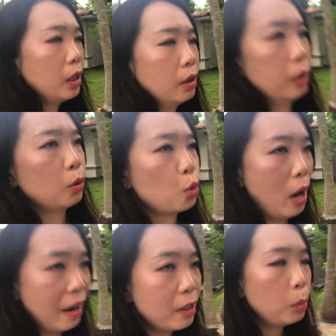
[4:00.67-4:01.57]
the
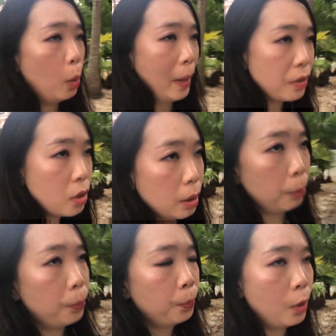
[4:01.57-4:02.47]
driving
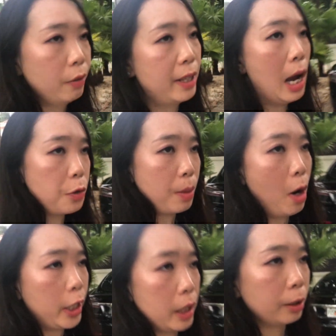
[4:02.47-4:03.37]
momentum of the housing
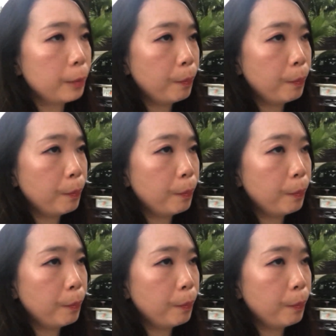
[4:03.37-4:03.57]
market.